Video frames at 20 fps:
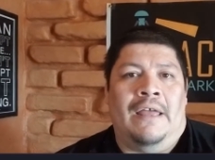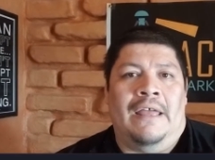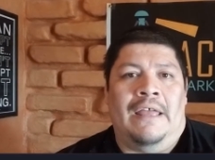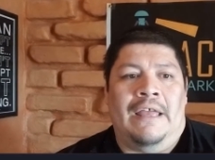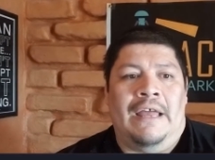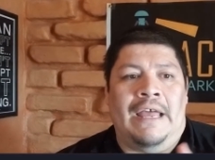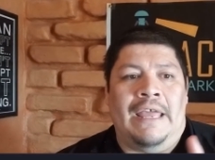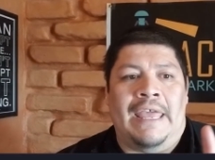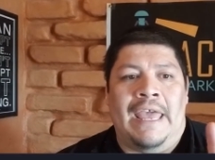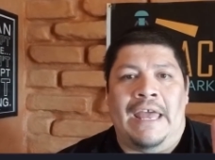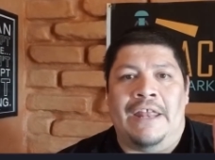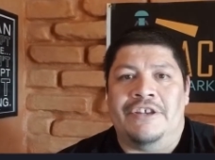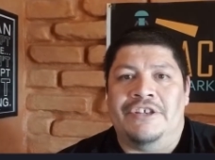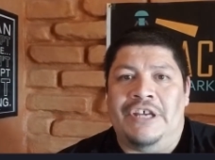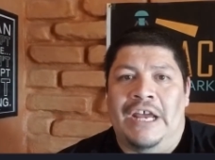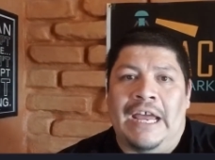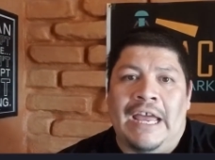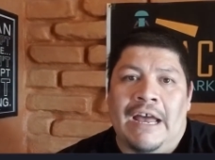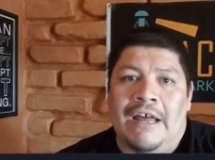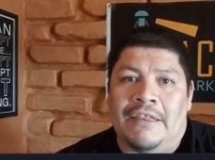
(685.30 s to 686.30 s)
Again,
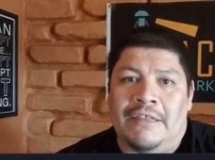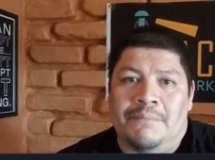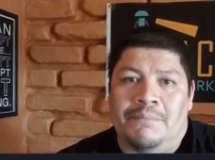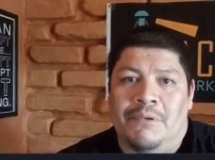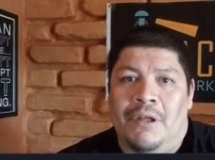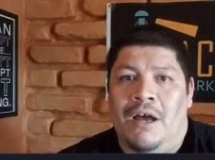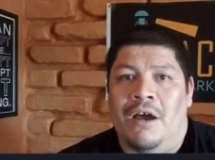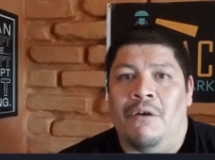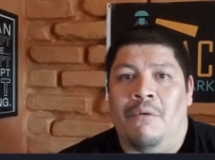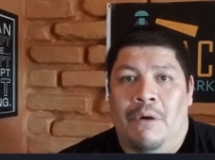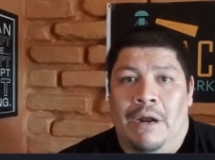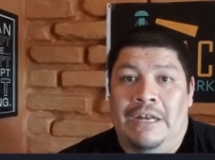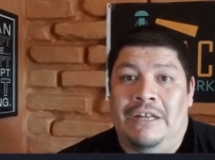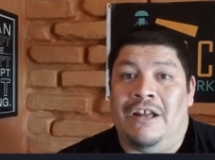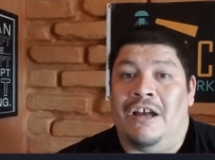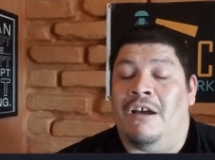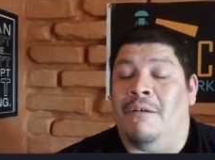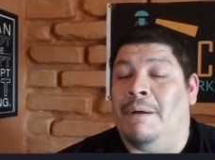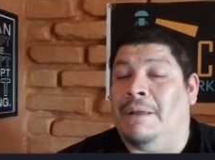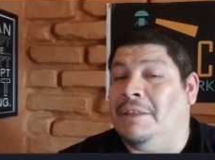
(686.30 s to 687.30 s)
check out the blog where I
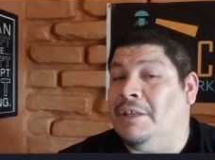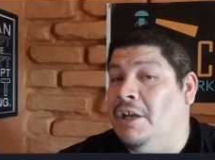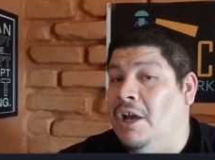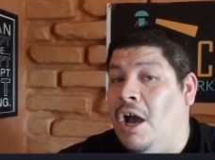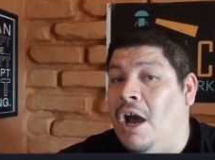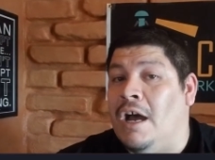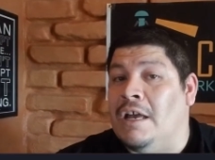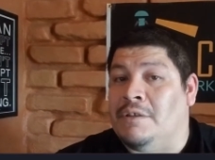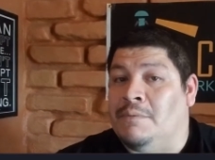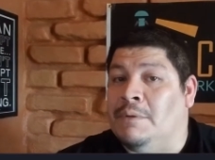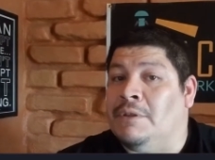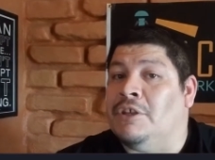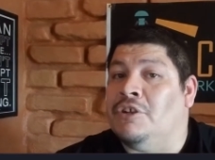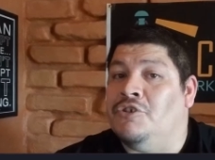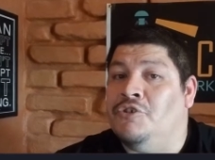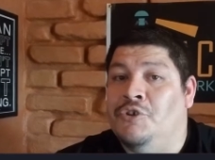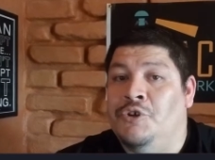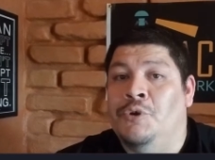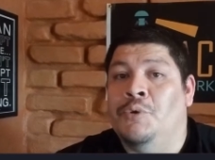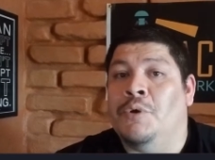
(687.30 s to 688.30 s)
talk about the cost, what the
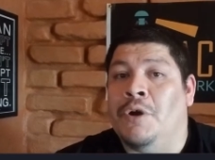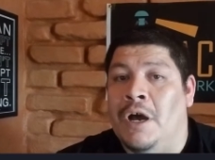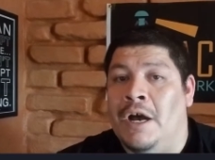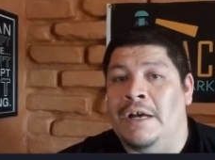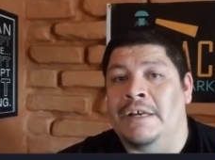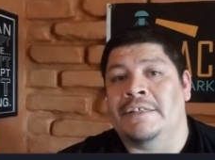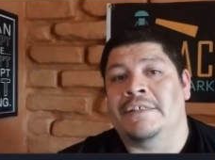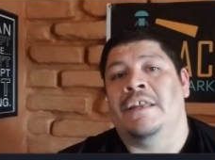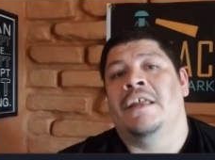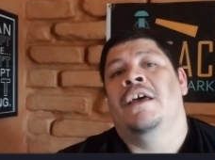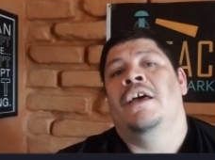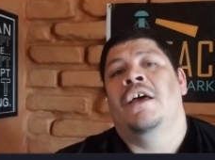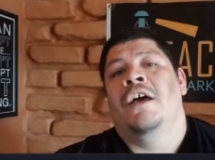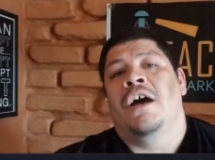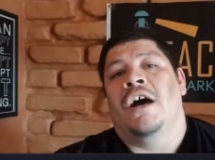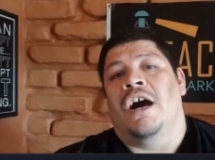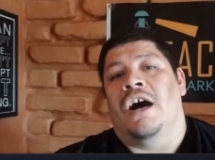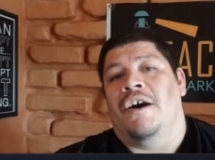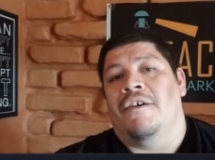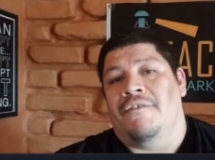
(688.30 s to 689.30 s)
true cost
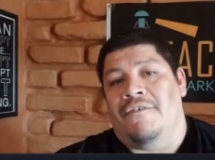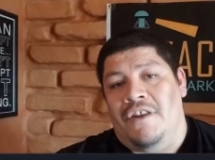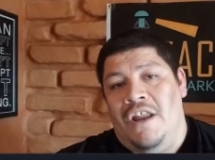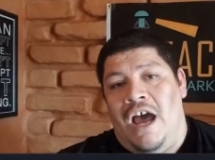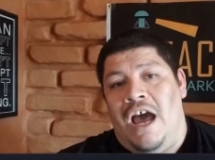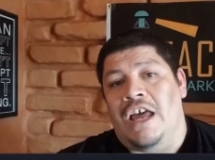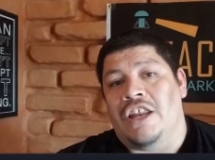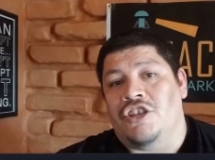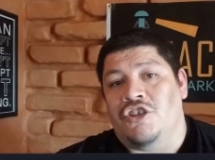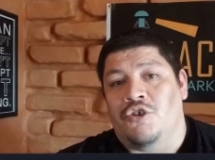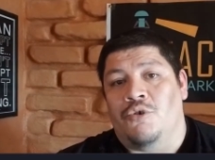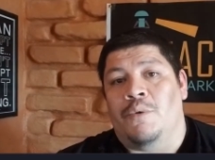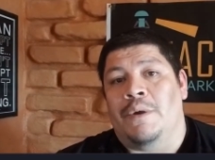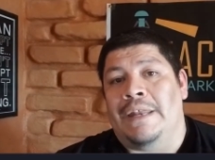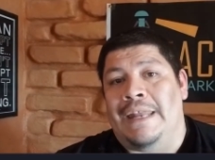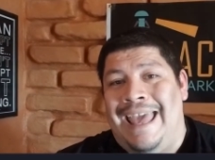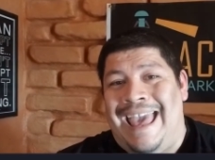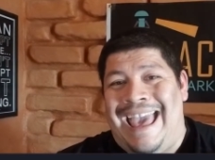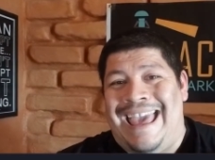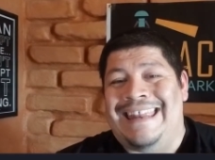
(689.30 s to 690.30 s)
of not
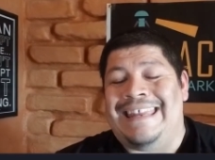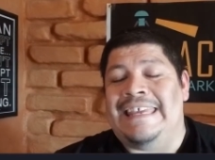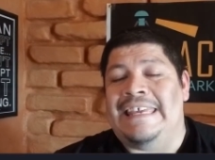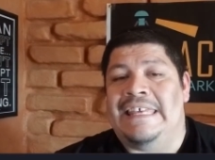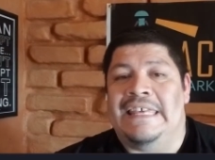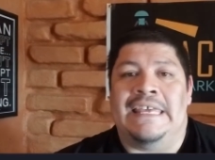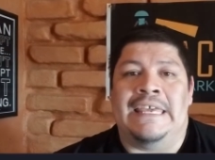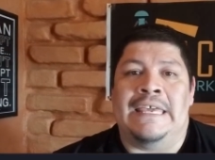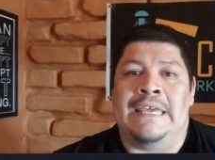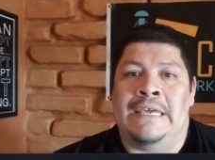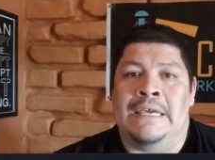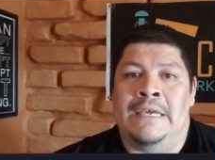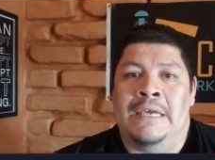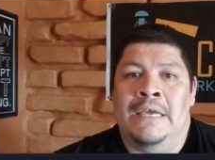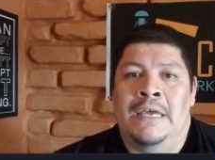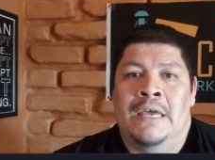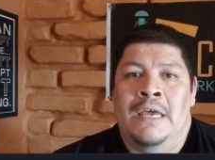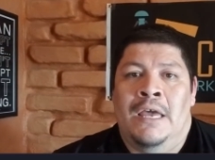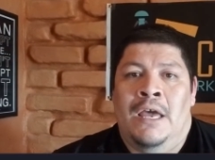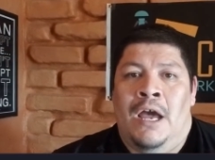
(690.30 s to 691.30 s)
doing anything
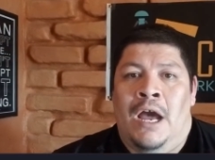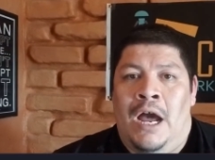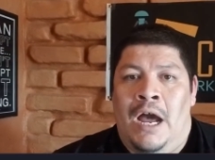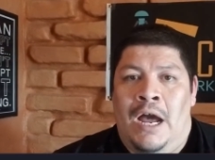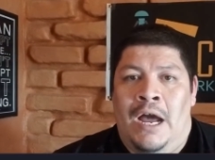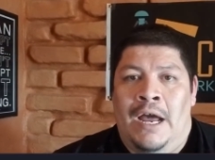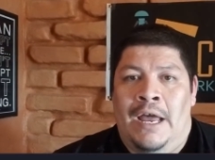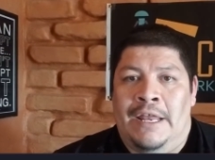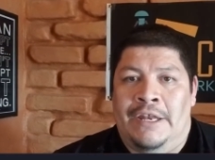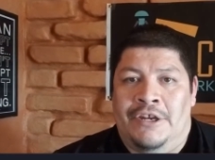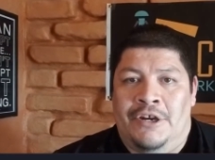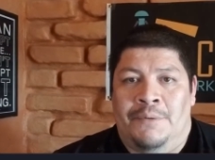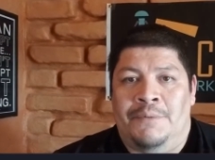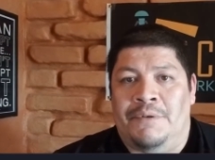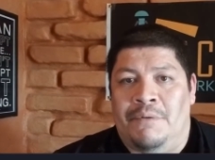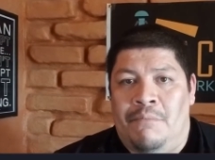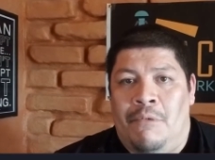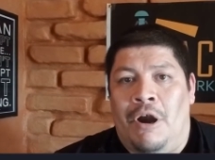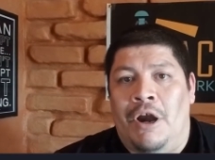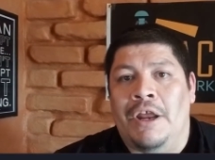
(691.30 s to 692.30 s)
in terms of
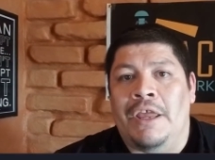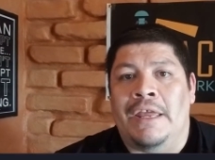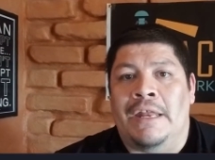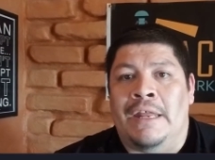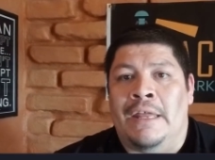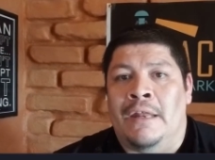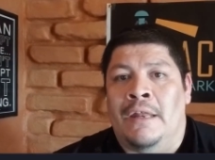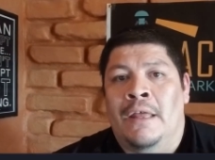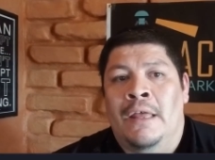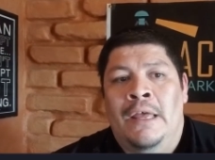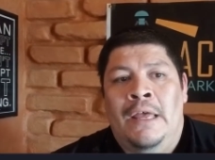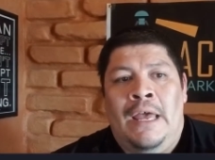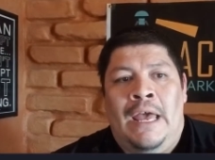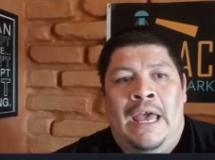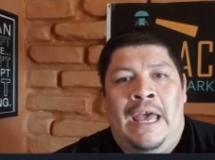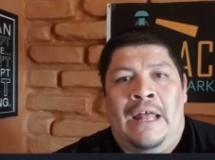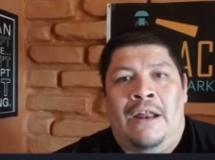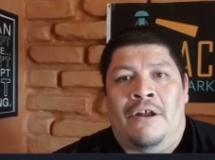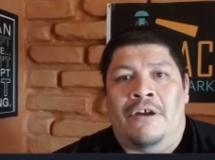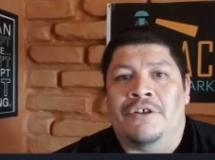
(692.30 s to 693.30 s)
marketing.
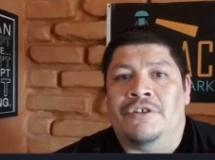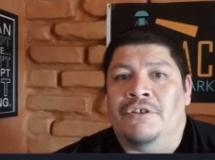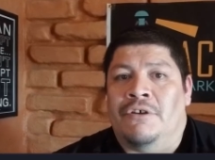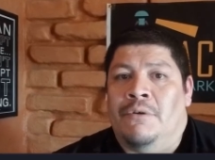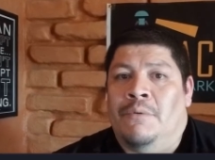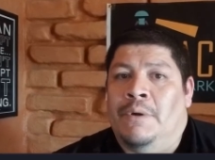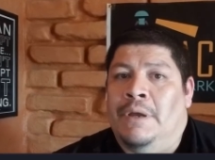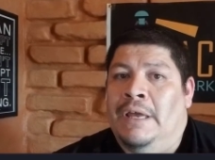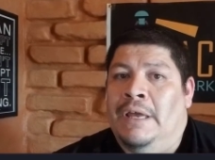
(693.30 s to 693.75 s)
And also,